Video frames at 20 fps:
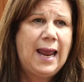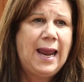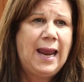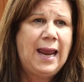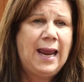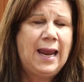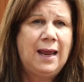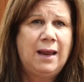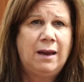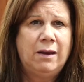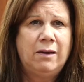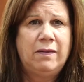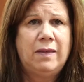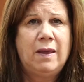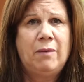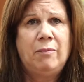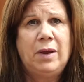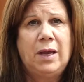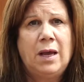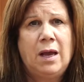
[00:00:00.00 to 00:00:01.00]
And
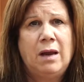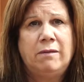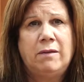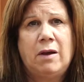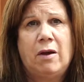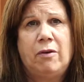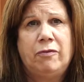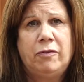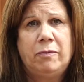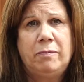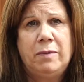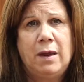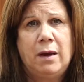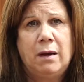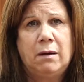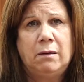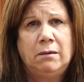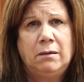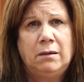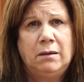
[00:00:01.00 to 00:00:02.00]
then we kind of go from
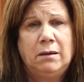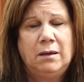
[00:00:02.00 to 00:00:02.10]
there.